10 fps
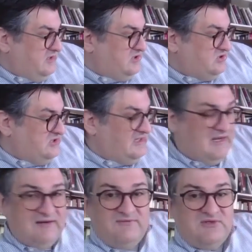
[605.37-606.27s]
She can't
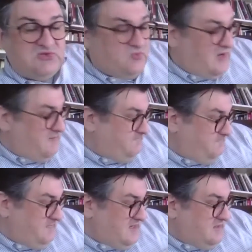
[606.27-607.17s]
even swim.
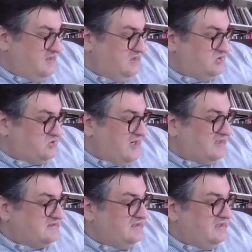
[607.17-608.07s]
Try to
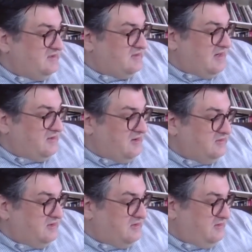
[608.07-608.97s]
steer, I called to
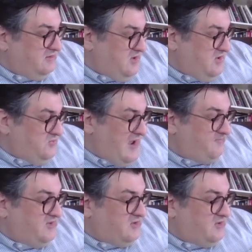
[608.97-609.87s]
her.
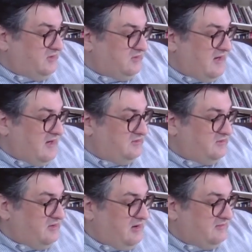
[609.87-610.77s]
Wrap the quilt around your
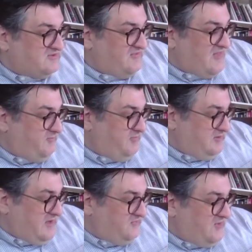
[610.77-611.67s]
arms. Flap your
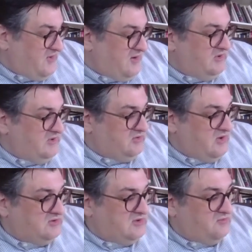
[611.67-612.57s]
left arm and you'll go
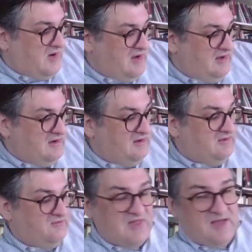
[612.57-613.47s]
to the right.
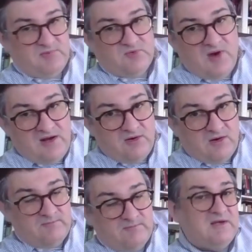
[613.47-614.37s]
Flap your right
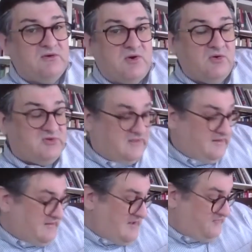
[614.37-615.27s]
arm and you'll go to the
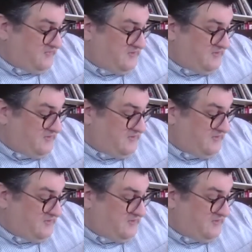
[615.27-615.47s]
left.